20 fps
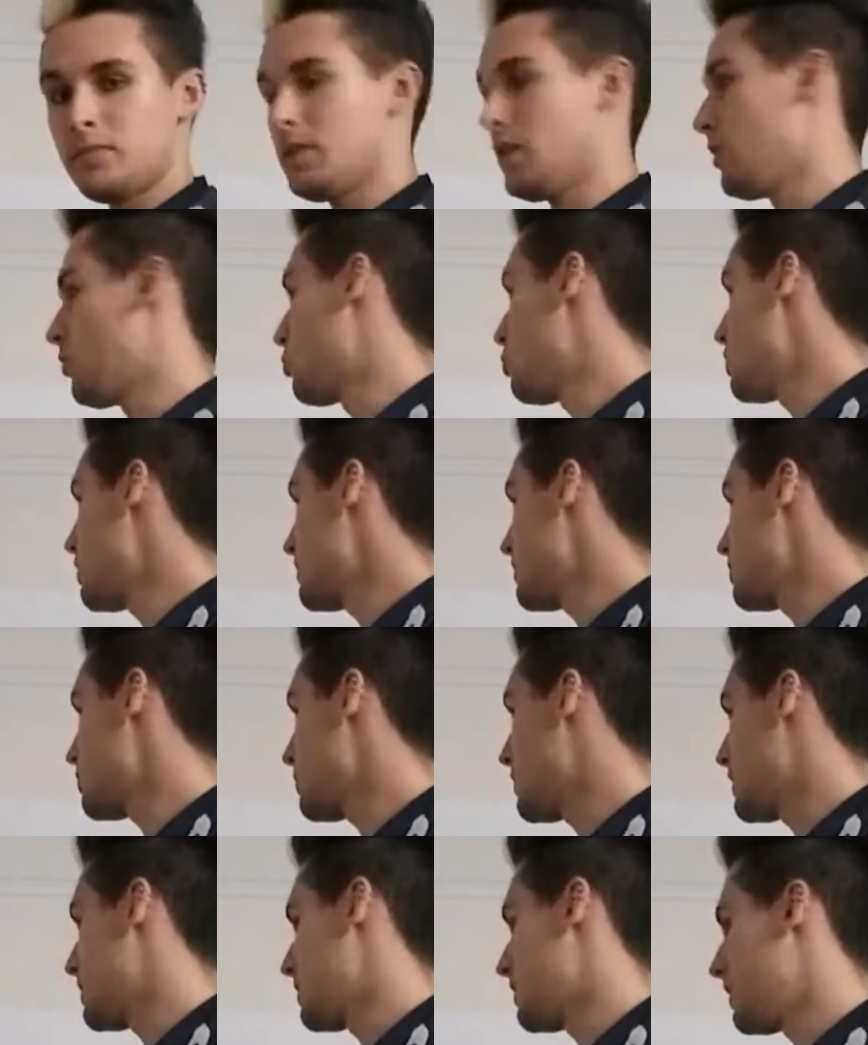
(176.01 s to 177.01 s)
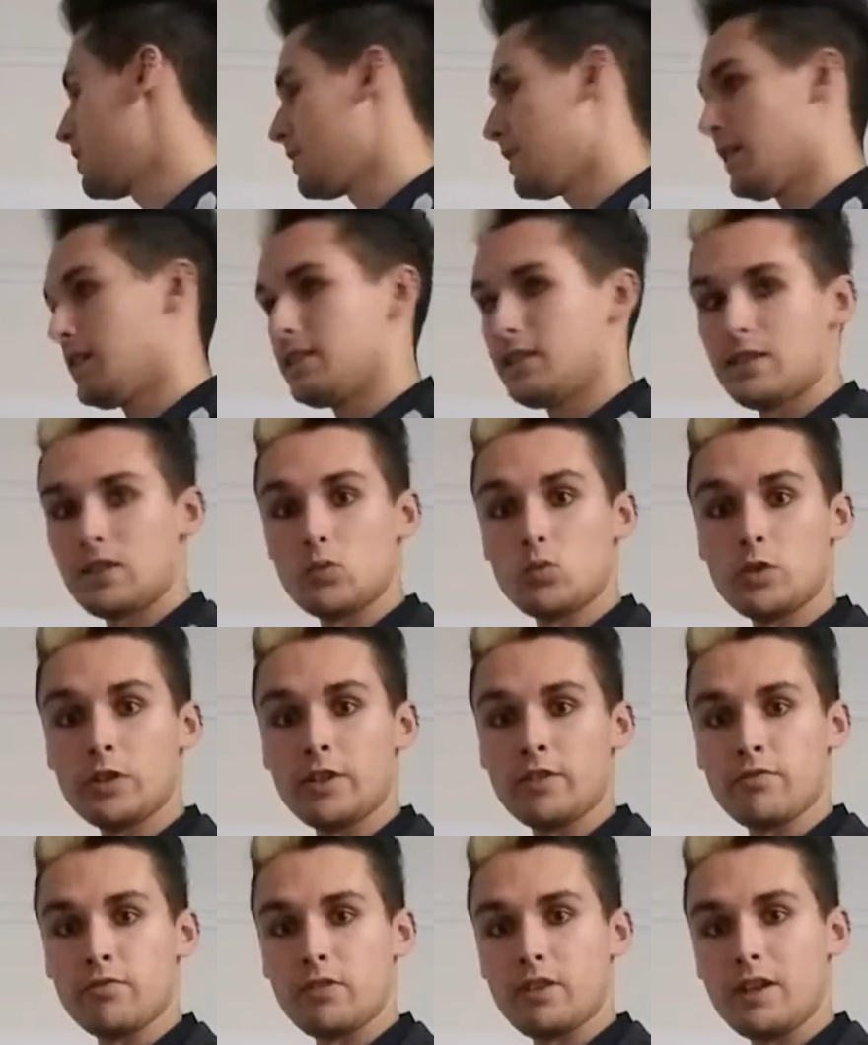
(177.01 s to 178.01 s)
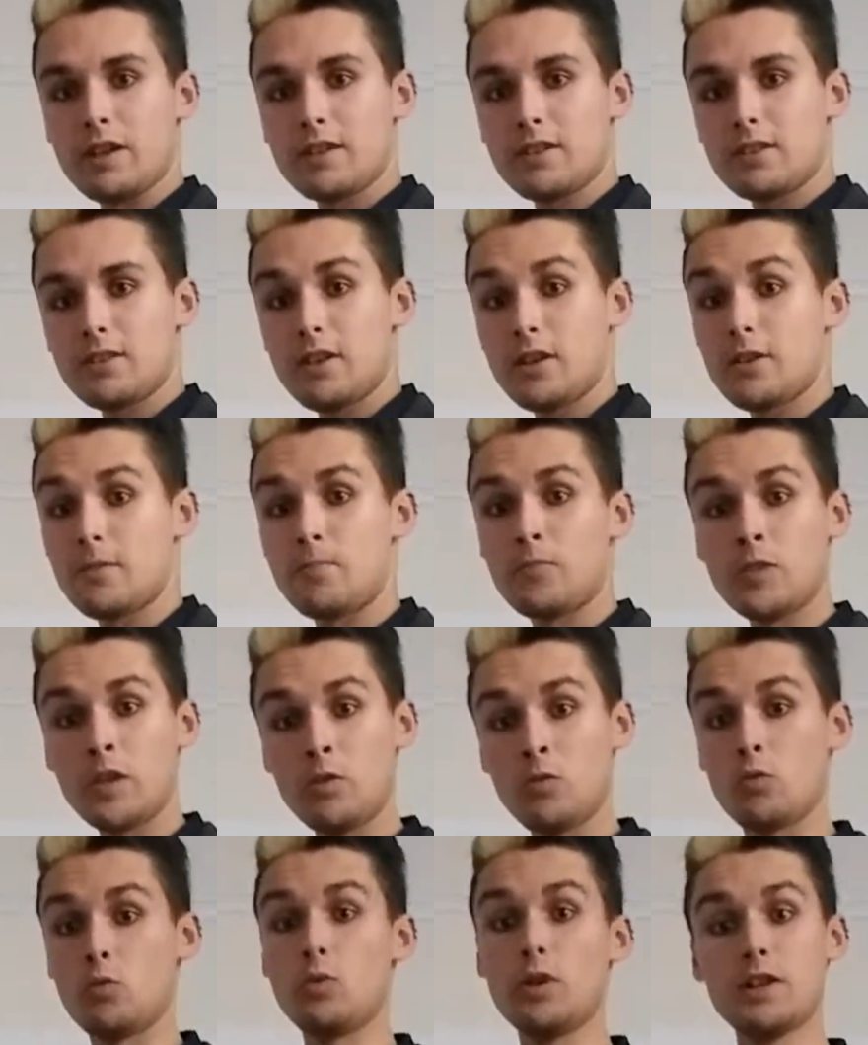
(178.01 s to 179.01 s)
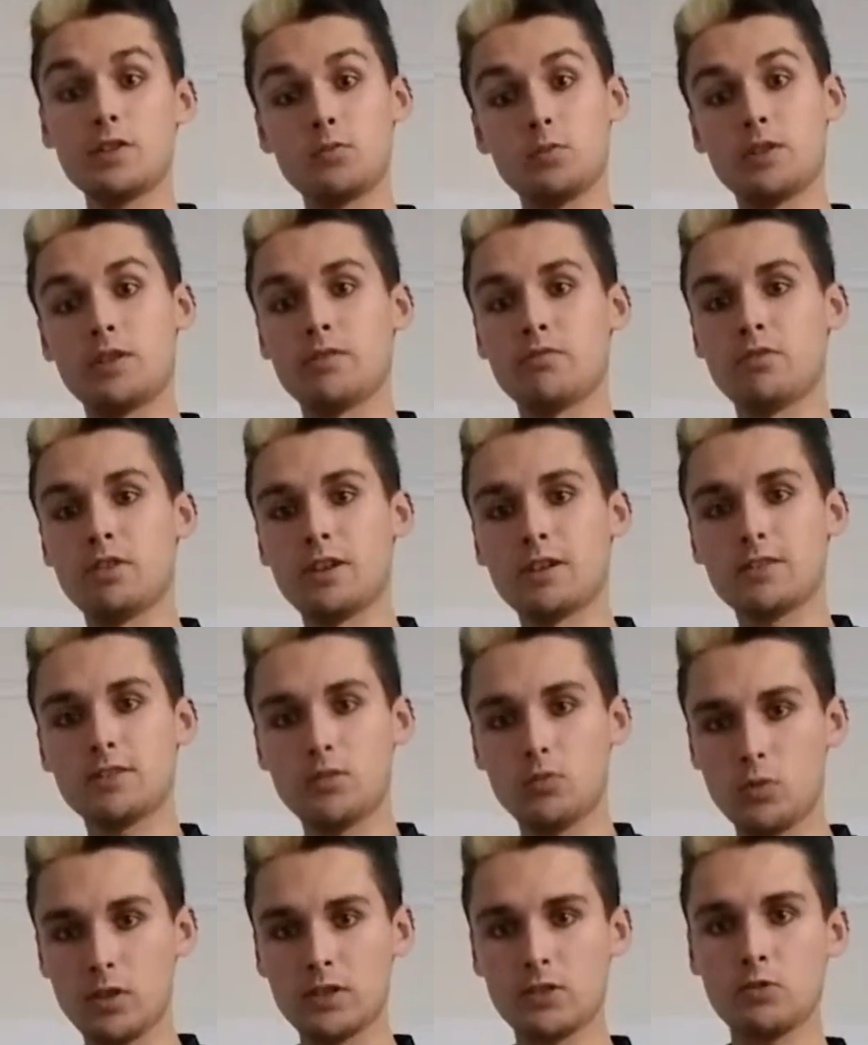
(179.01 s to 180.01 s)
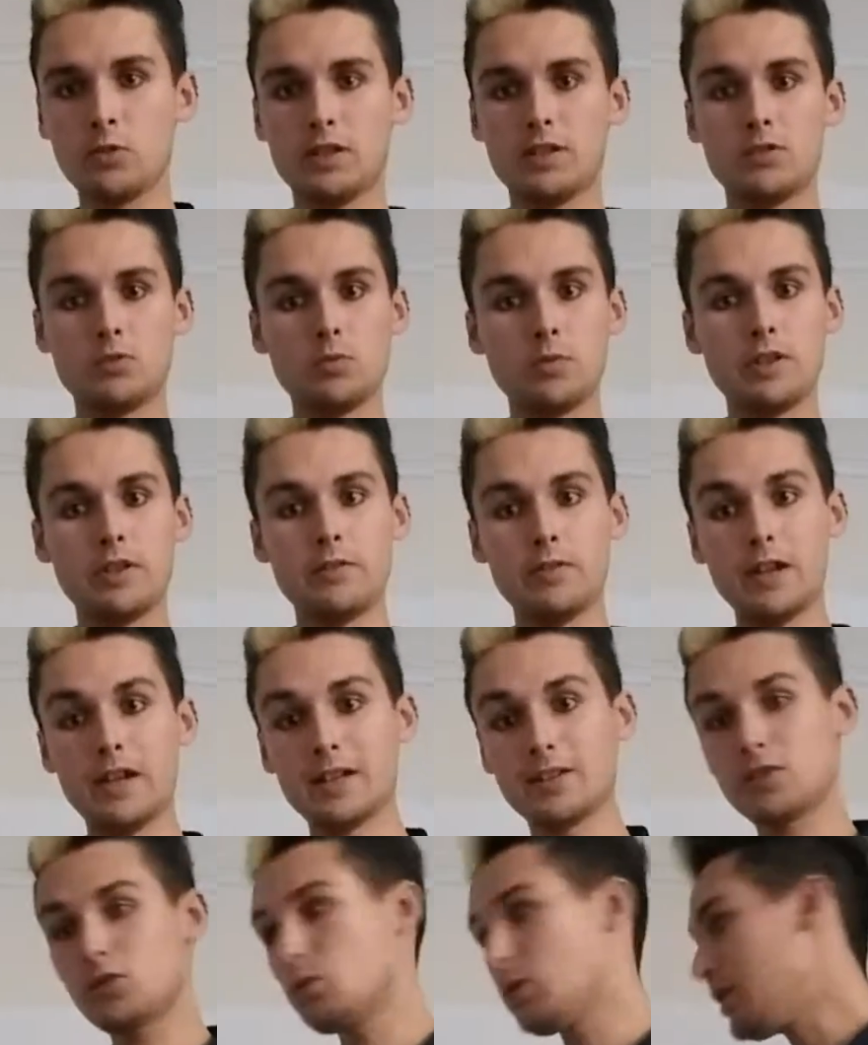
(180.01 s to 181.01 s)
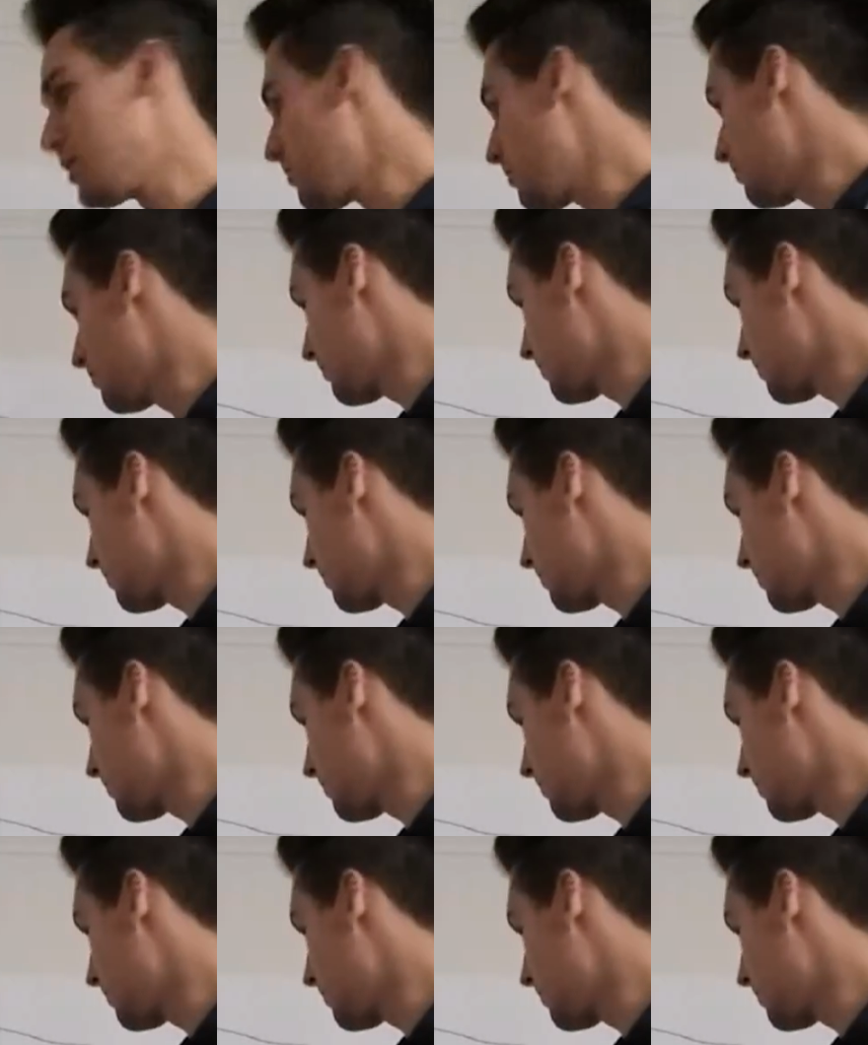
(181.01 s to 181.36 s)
Now y squared in this case is 1 over x, well y is 1 over x, so y squared is 1 over x squared.